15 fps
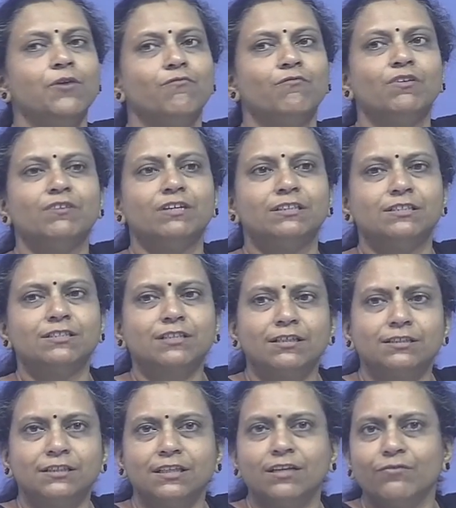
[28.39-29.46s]
We were
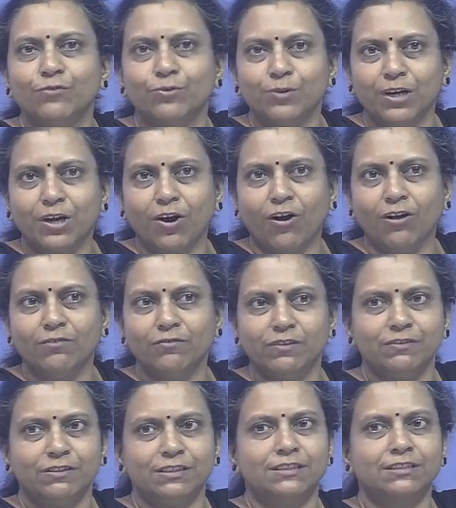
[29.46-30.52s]
discussing, if you recall, we
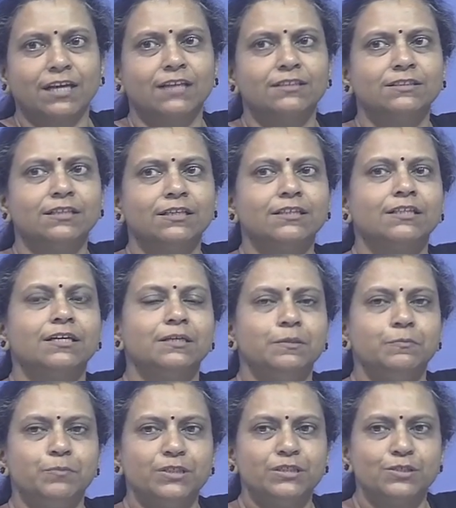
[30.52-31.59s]
were discussing the
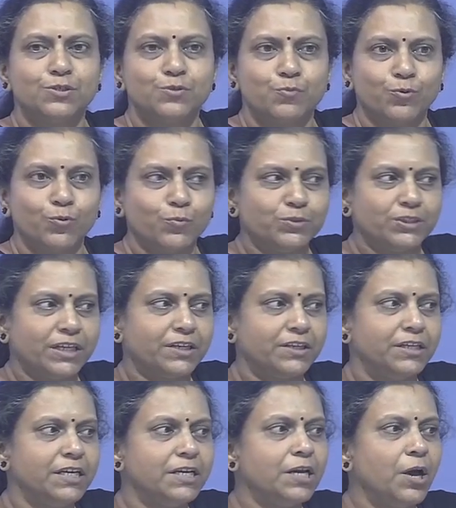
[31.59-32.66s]
impedance probe
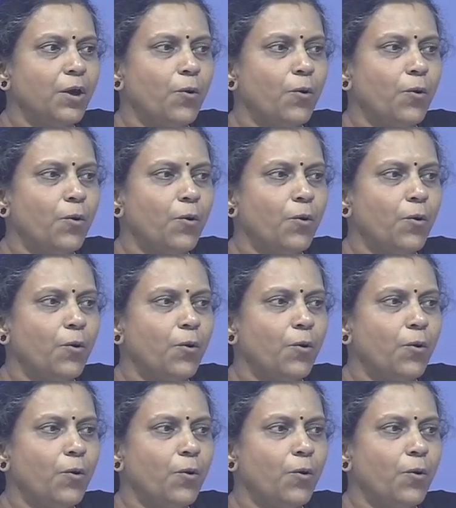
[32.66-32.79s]
technique,